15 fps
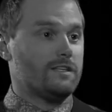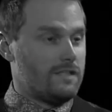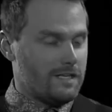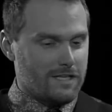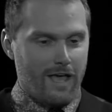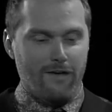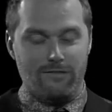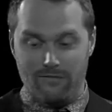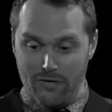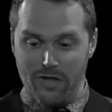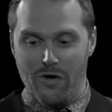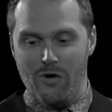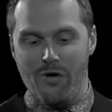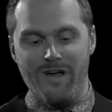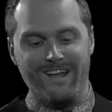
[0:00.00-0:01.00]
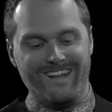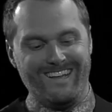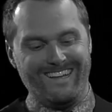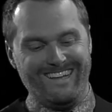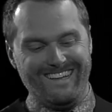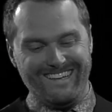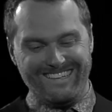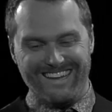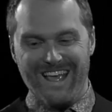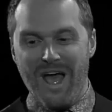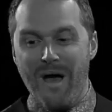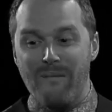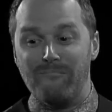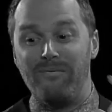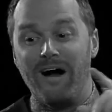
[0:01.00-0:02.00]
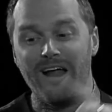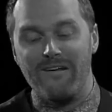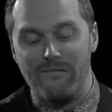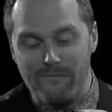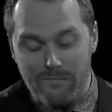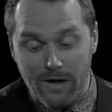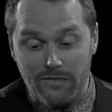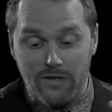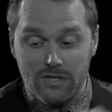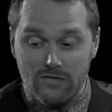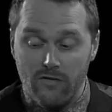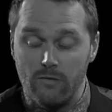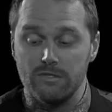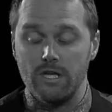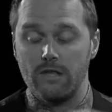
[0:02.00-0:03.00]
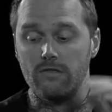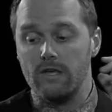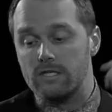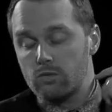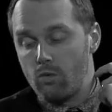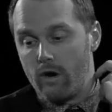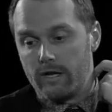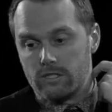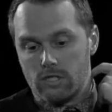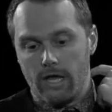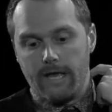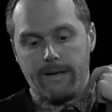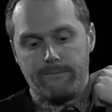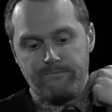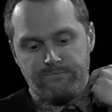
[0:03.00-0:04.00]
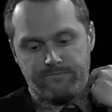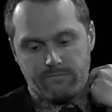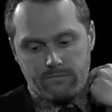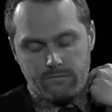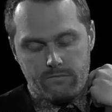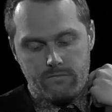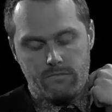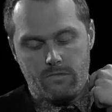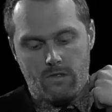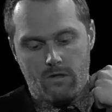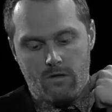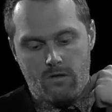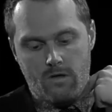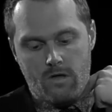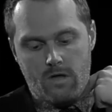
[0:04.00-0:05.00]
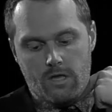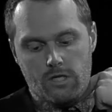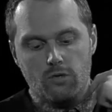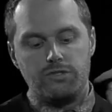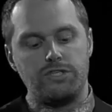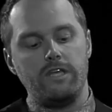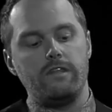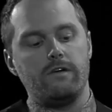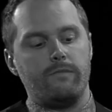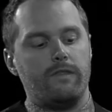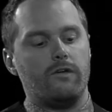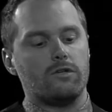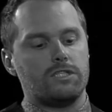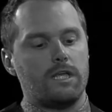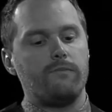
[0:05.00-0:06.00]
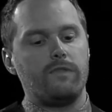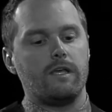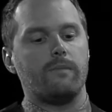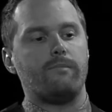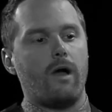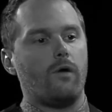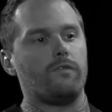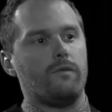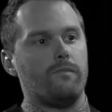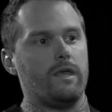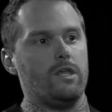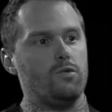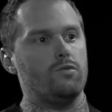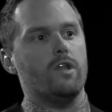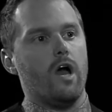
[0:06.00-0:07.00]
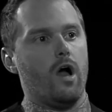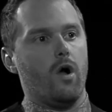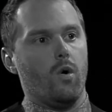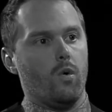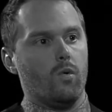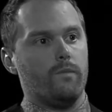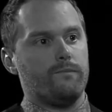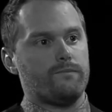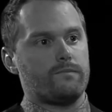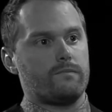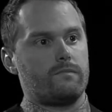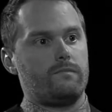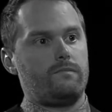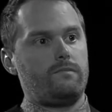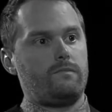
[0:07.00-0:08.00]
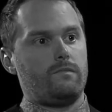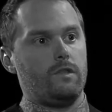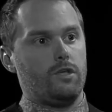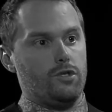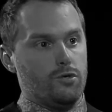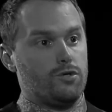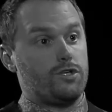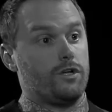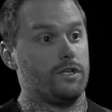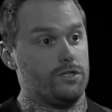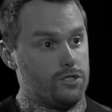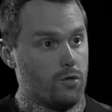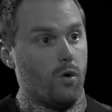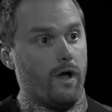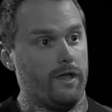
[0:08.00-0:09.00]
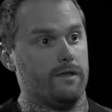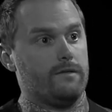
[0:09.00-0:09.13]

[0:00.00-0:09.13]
That's Days of Heaven for you. But there's films like this where it's like, you see them and there's something about them that you know you should enjoy.